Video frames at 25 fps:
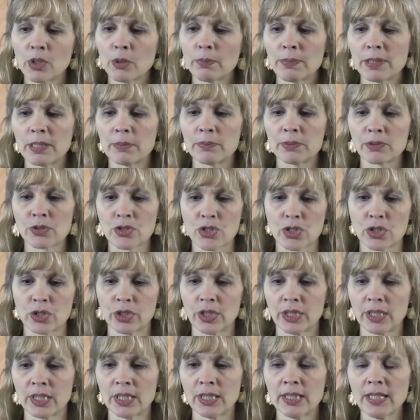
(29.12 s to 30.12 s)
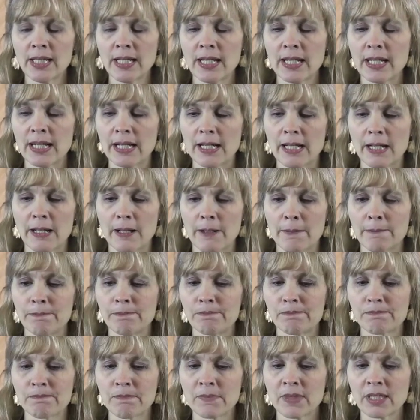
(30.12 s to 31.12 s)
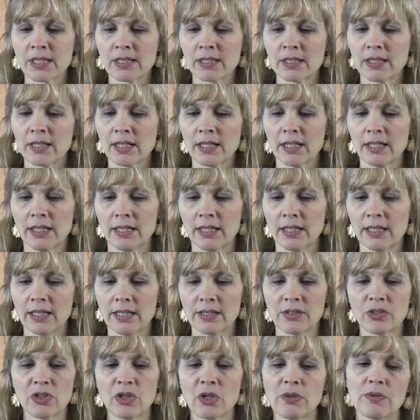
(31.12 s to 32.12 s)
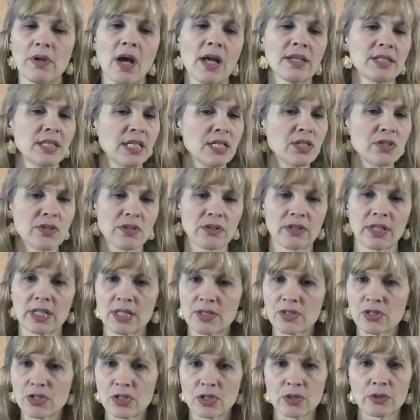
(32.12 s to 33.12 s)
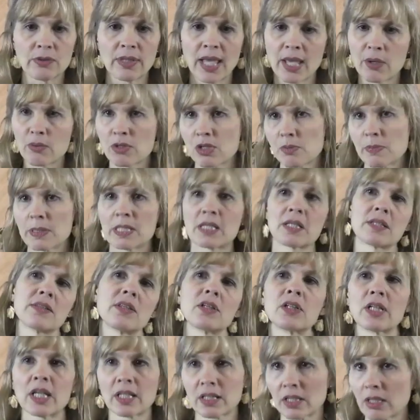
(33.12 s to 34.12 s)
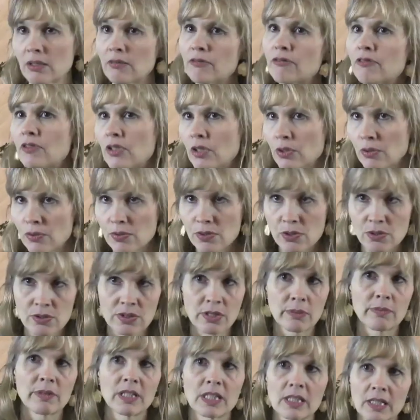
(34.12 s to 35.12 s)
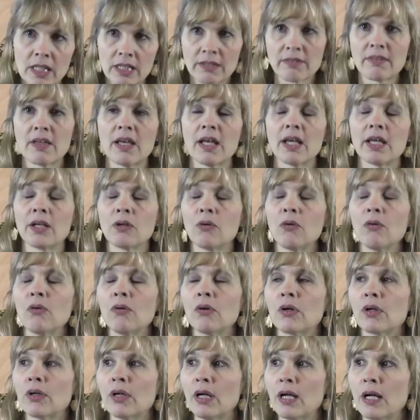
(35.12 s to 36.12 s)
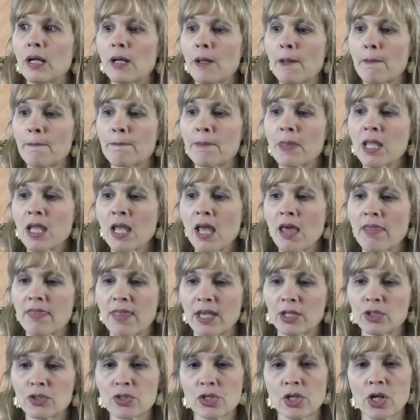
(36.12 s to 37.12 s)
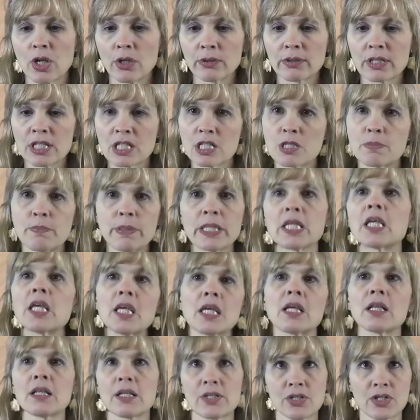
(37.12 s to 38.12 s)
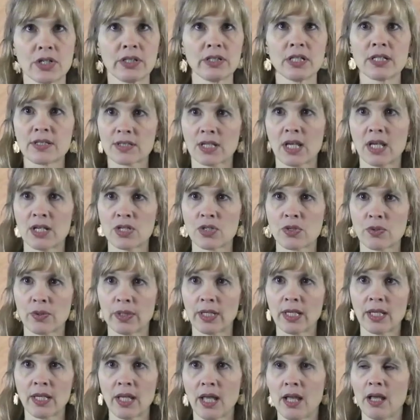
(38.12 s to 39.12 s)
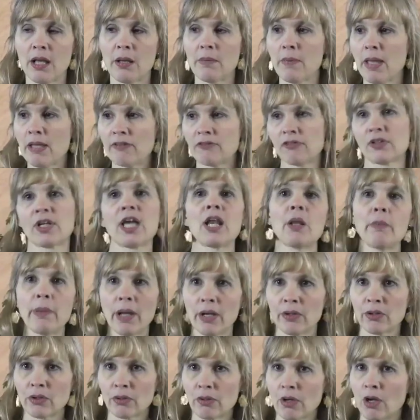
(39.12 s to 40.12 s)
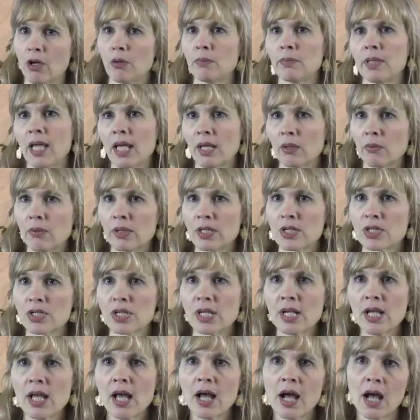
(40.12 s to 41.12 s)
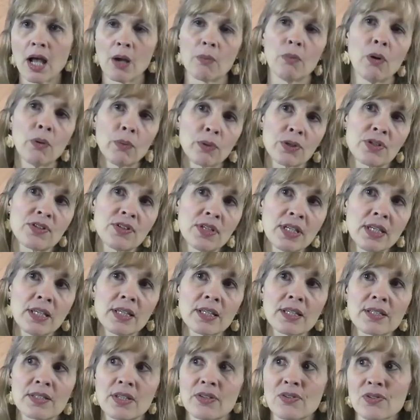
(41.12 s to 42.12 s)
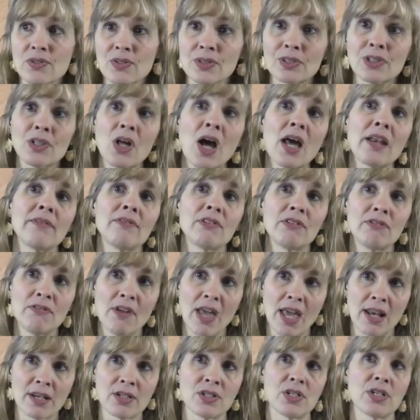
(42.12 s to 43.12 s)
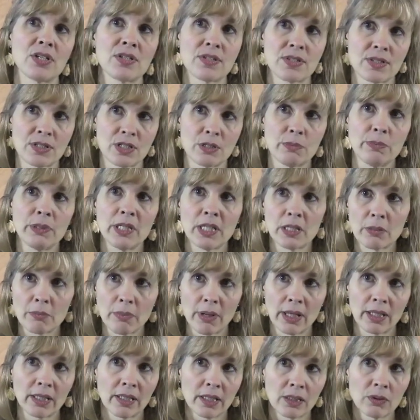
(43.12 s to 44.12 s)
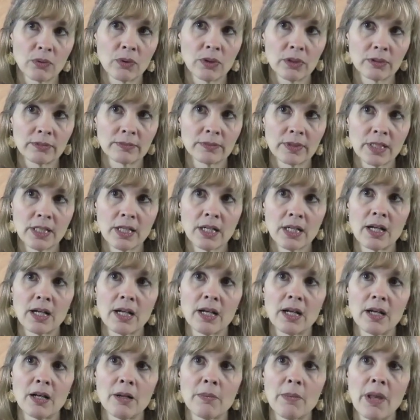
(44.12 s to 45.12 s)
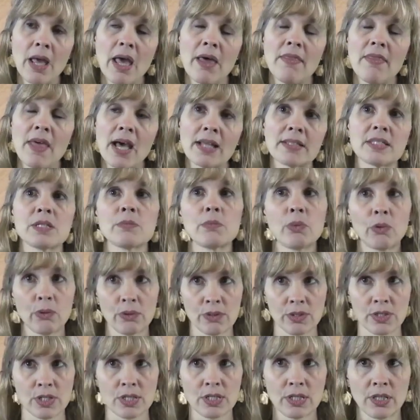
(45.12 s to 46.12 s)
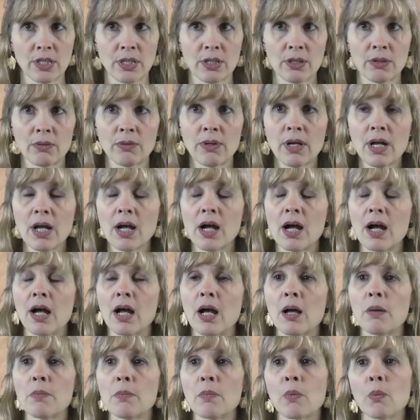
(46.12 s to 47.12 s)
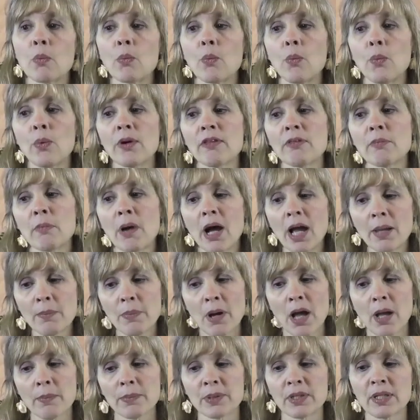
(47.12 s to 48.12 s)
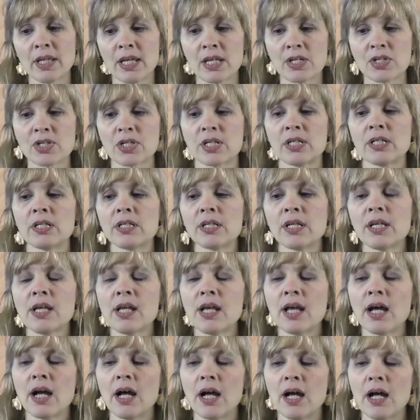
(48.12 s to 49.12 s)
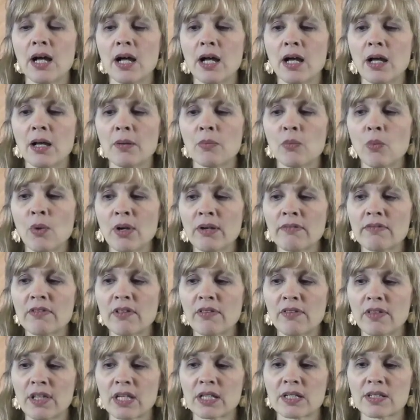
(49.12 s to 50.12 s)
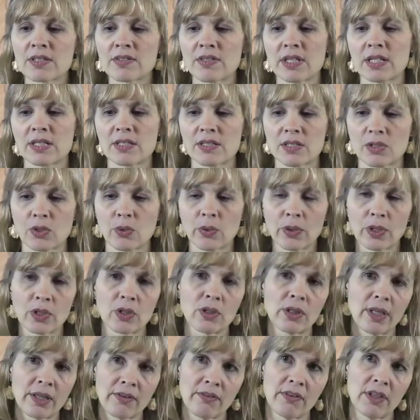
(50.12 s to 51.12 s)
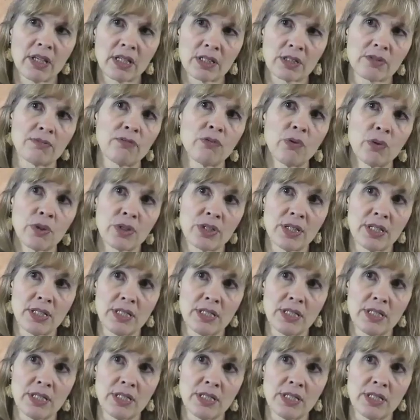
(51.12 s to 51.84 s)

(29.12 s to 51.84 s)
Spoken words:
people should not teach their kids two languages because they'll get confused or something like that. Or that you should only speak English in this country and forget about your home language. What we're seeing is that there's a lot of advantages to being bilingual, and that's important to know. With my population, one of the things that's critical, I think, is for